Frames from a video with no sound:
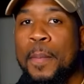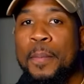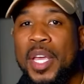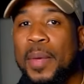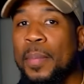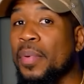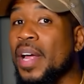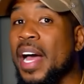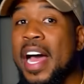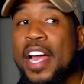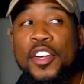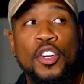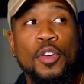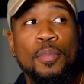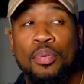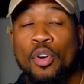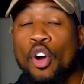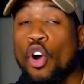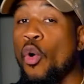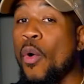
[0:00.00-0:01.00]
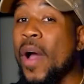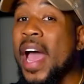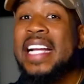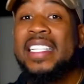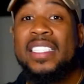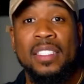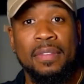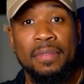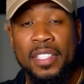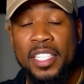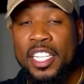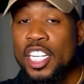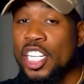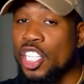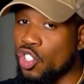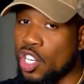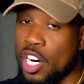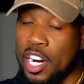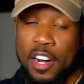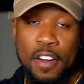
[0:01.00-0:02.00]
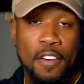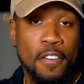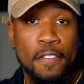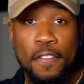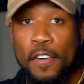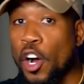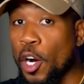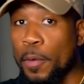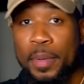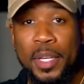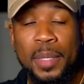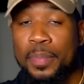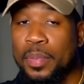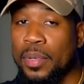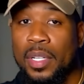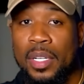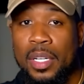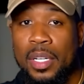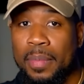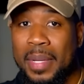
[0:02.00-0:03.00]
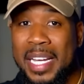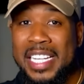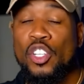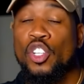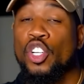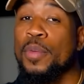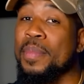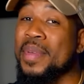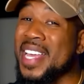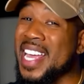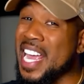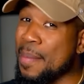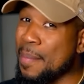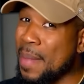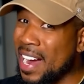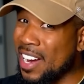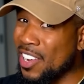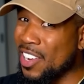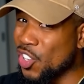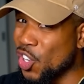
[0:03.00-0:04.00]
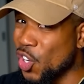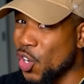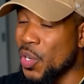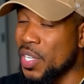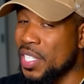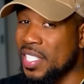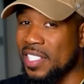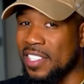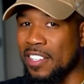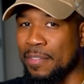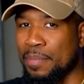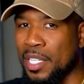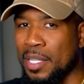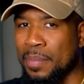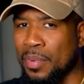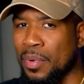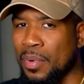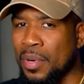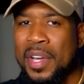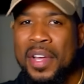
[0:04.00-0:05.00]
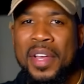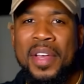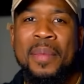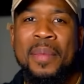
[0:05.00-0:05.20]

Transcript: People out here proactively trying to fuck people up, that's going to be a minority of people,